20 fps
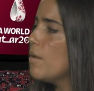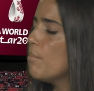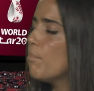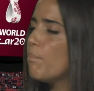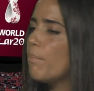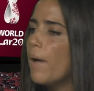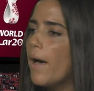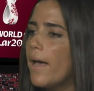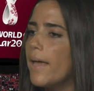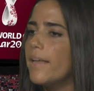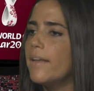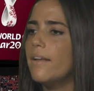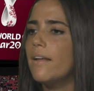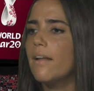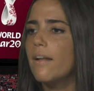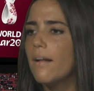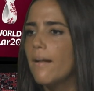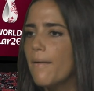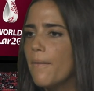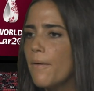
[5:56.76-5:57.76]
But
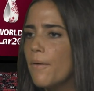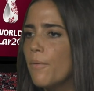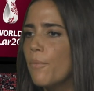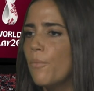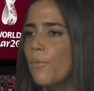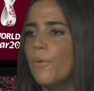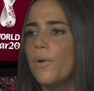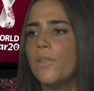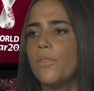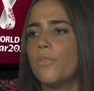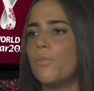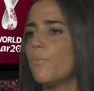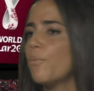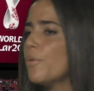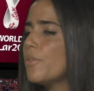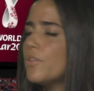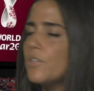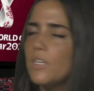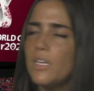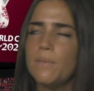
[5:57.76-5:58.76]

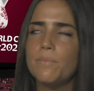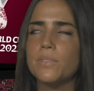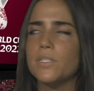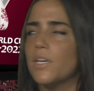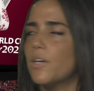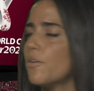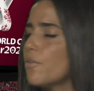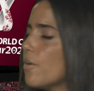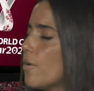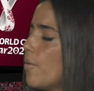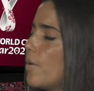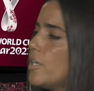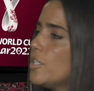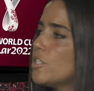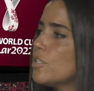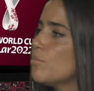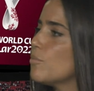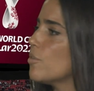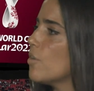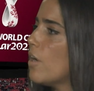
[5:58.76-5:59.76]
with teams like
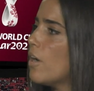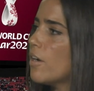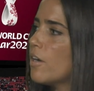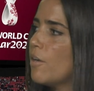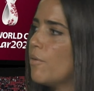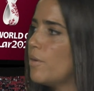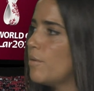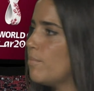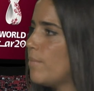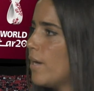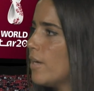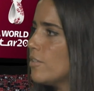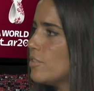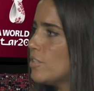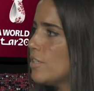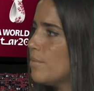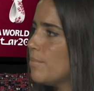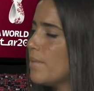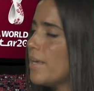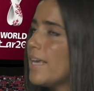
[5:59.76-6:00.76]
Croatia, Morocco, and
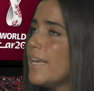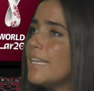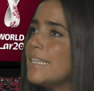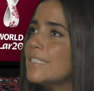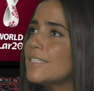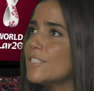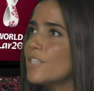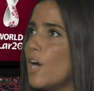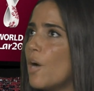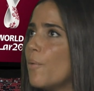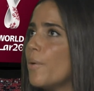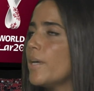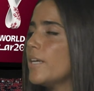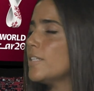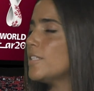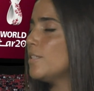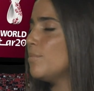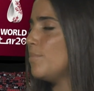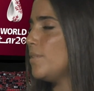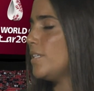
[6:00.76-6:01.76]
Belgium, it is going
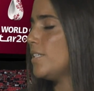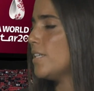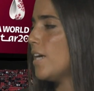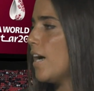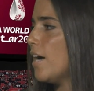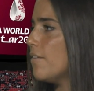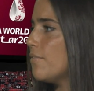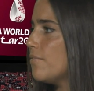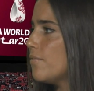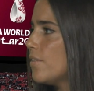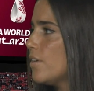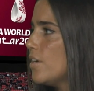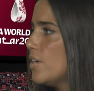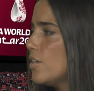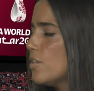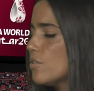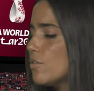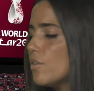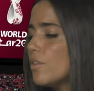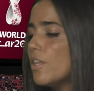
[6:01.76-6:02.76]
to be tough.
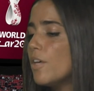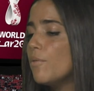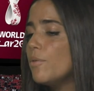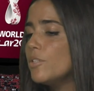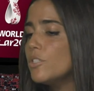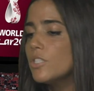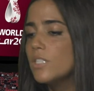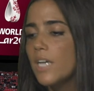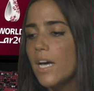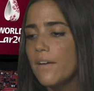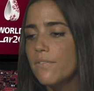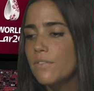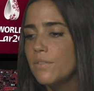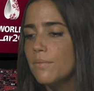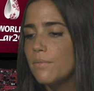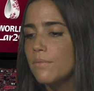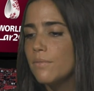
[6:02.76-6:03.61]
So I think we just have to